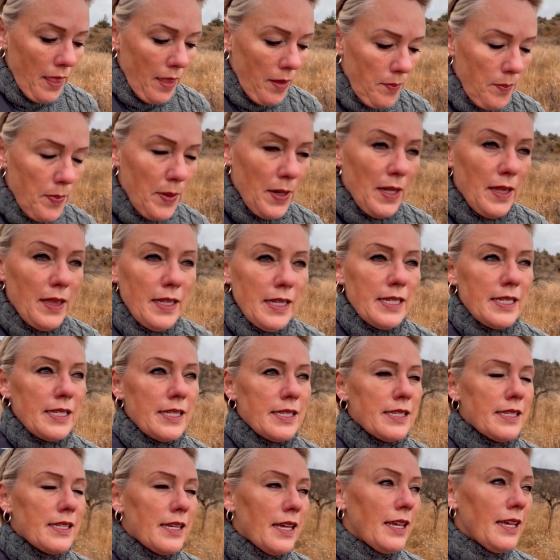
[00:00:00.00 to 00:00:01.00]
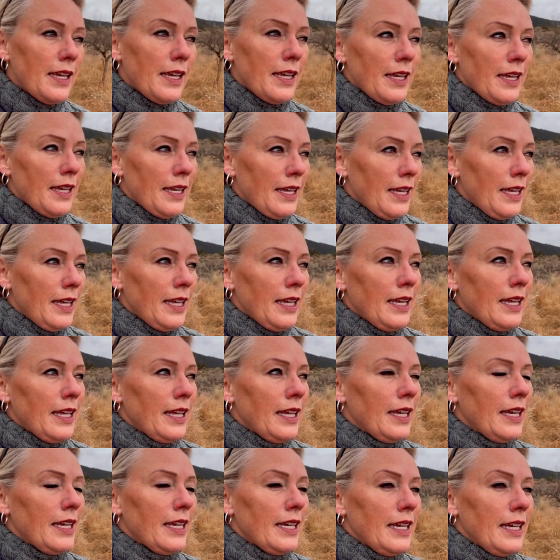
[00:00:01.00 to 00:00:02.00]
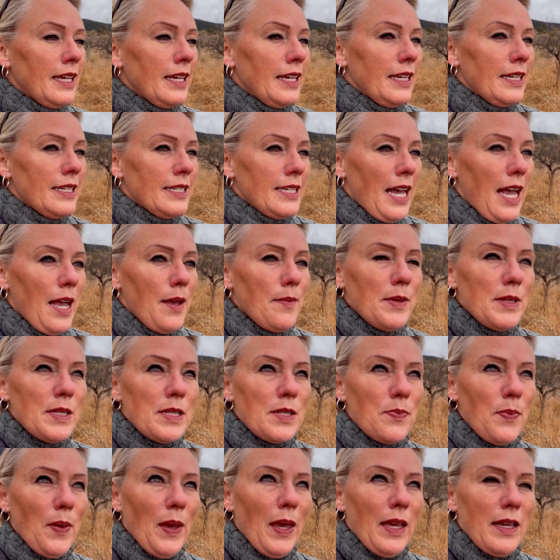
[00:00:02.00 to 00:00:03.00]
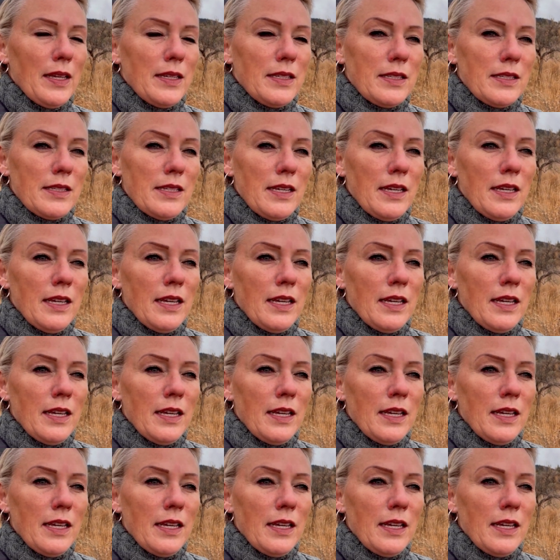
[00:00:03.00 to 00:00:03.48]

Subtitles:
But in this time and space,